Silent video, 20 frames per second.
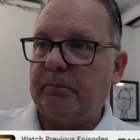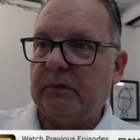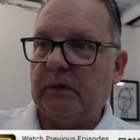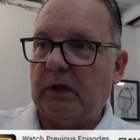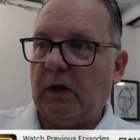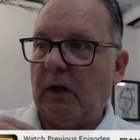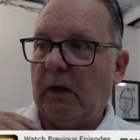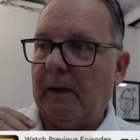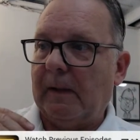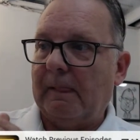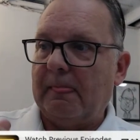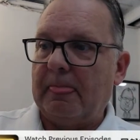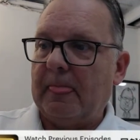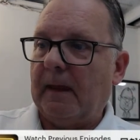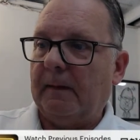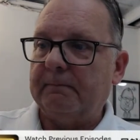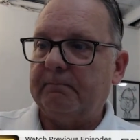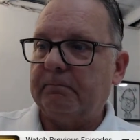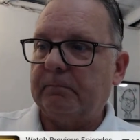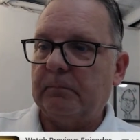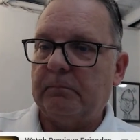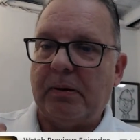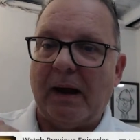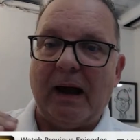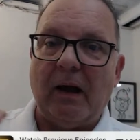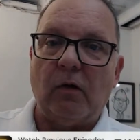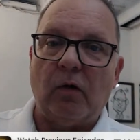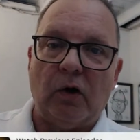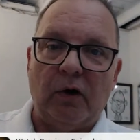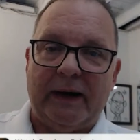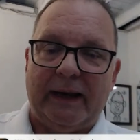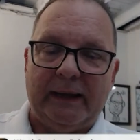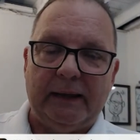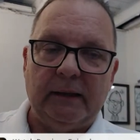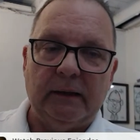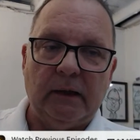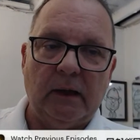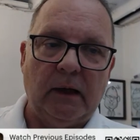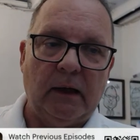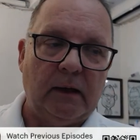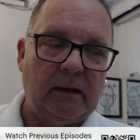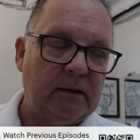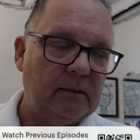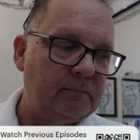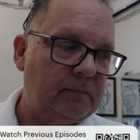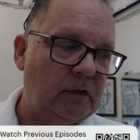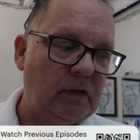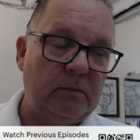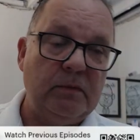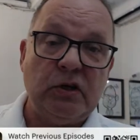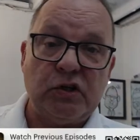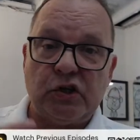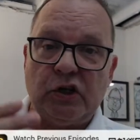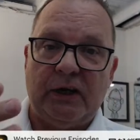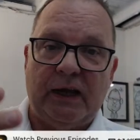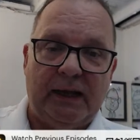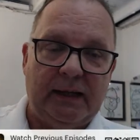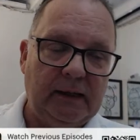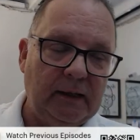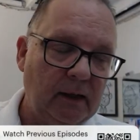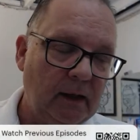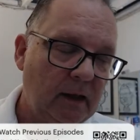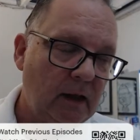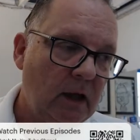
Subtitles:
the powering, commissioning.